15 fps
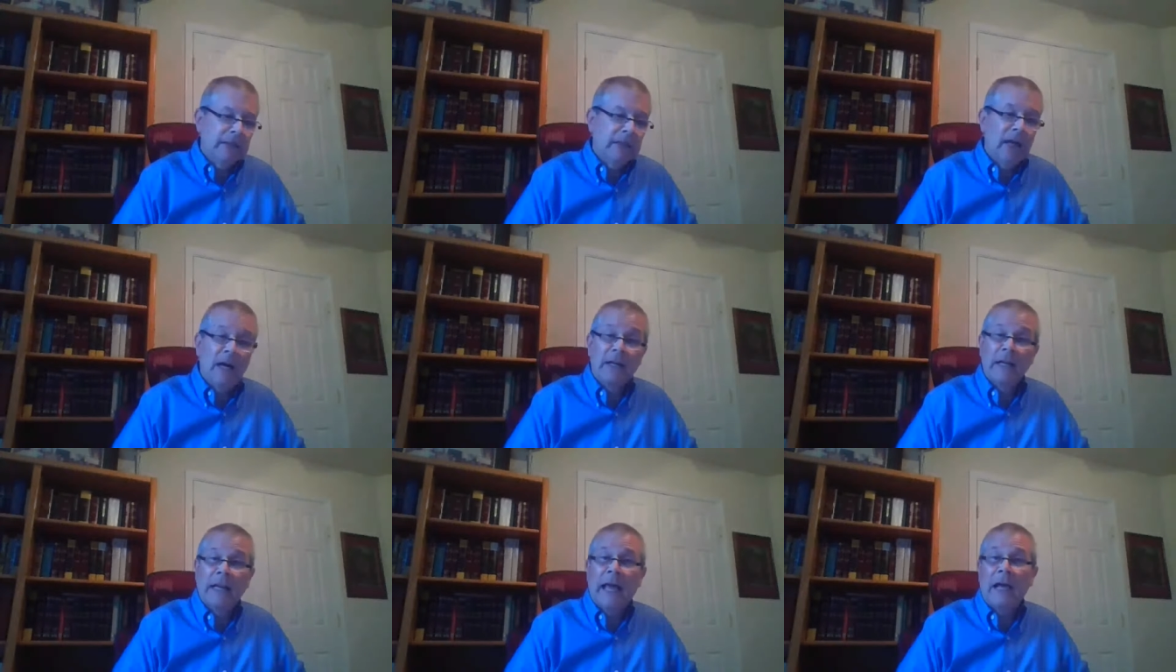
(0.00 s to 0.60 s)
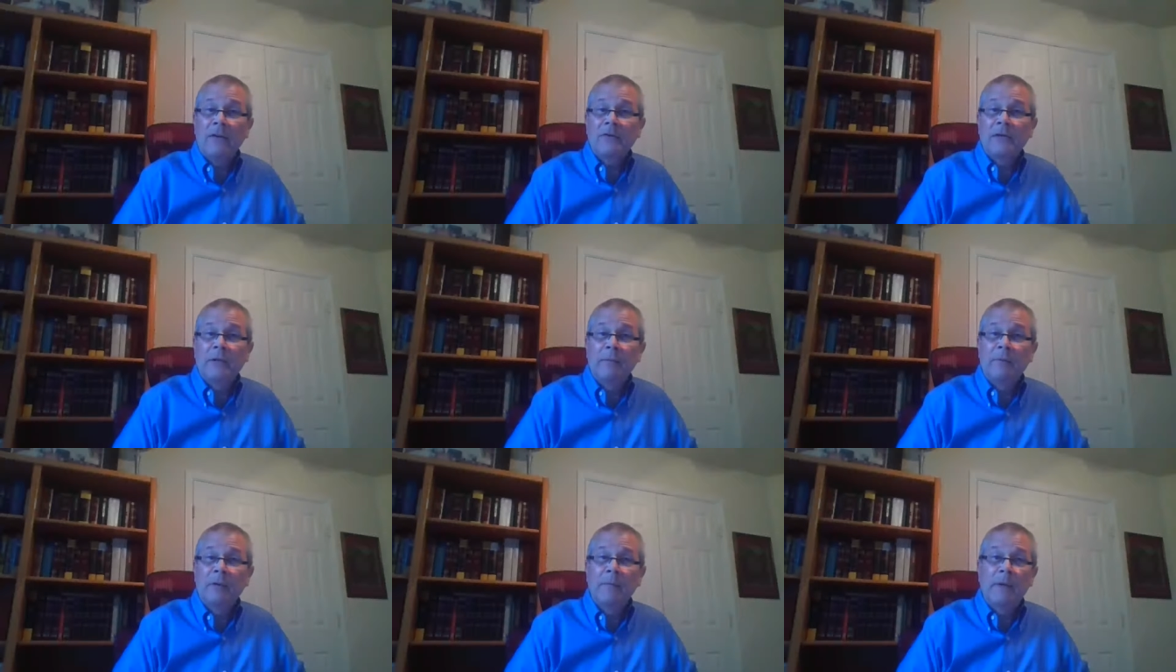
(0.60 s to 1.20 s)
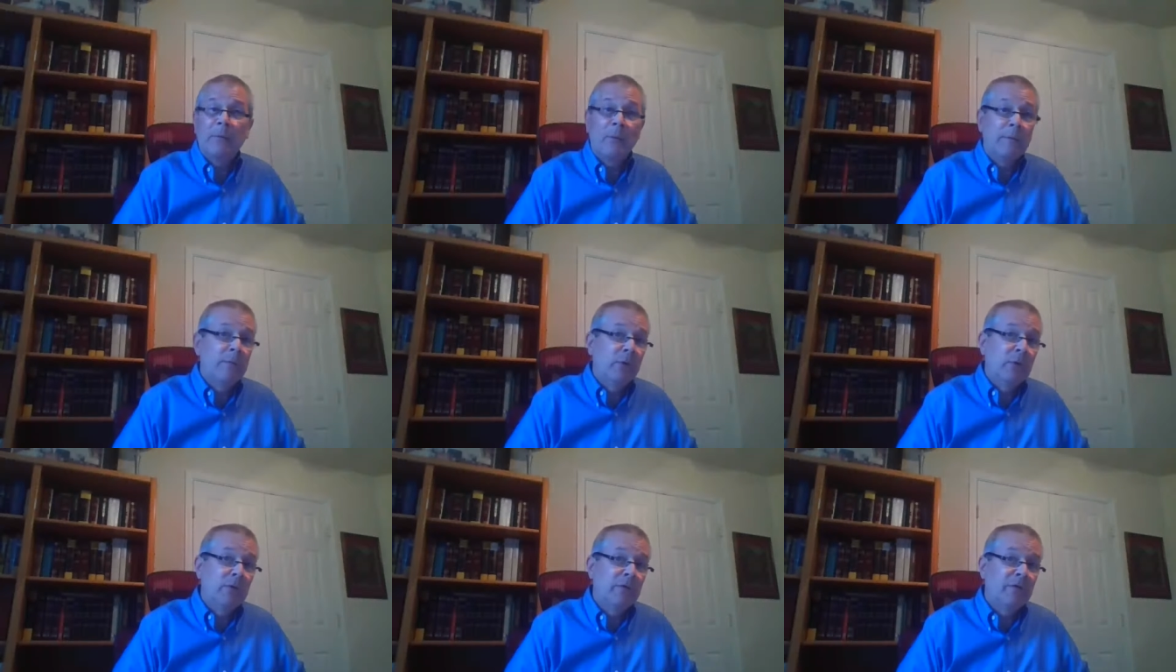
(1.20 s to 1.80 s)
God allows him to be
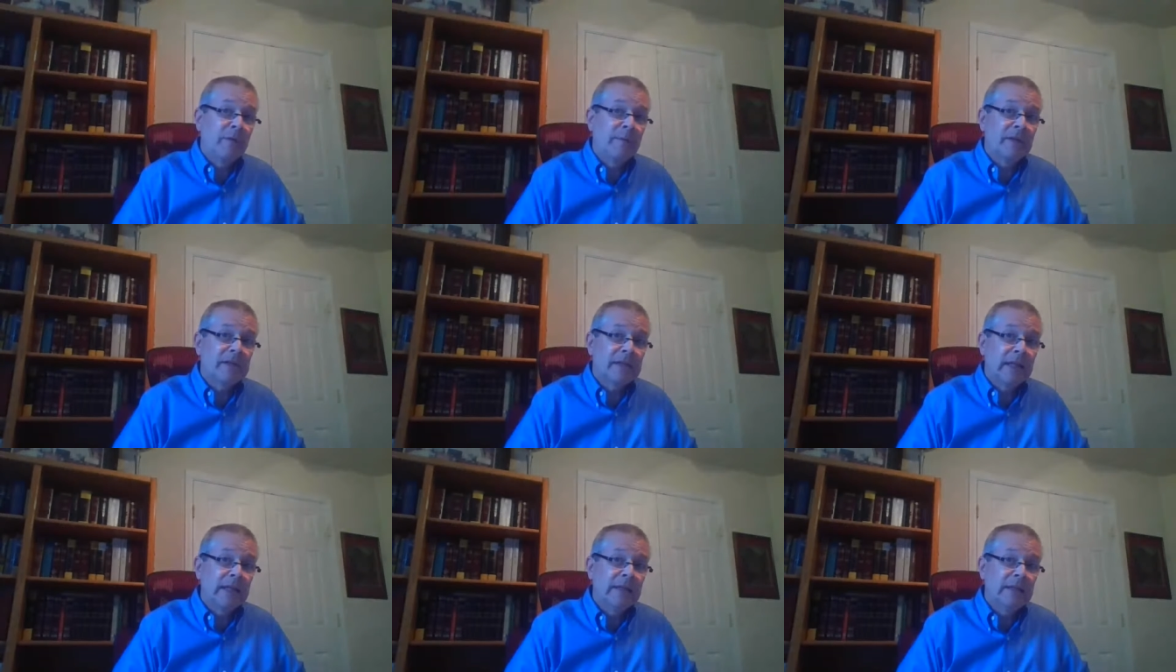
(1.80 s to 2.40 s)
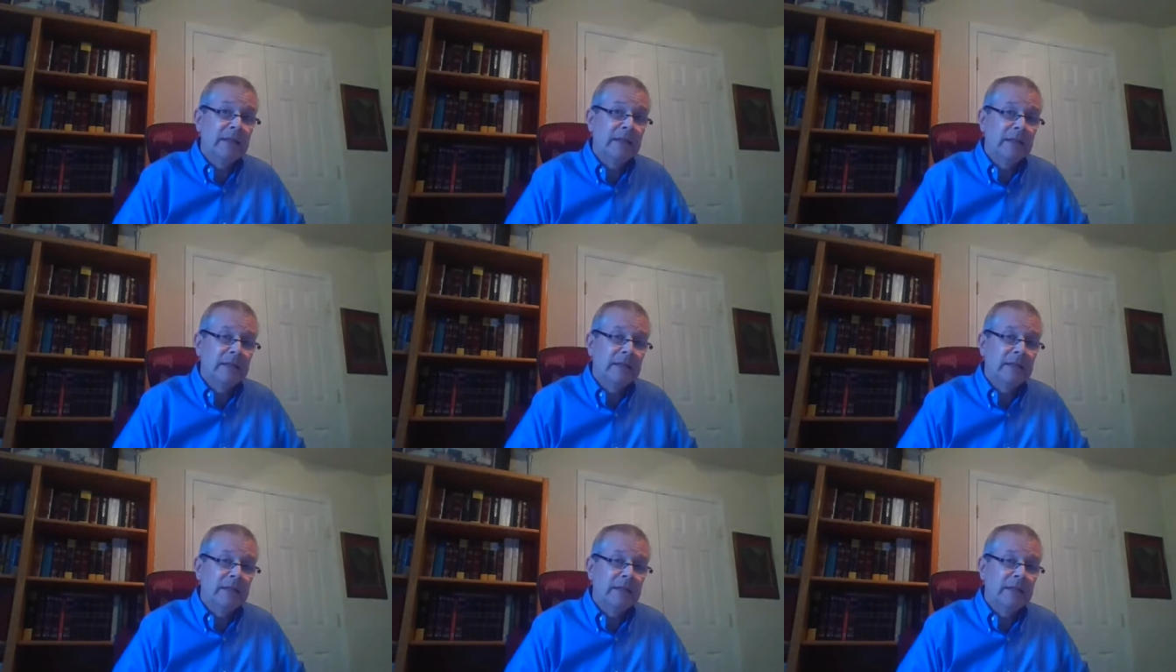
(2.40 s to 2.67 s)
removed from the scene,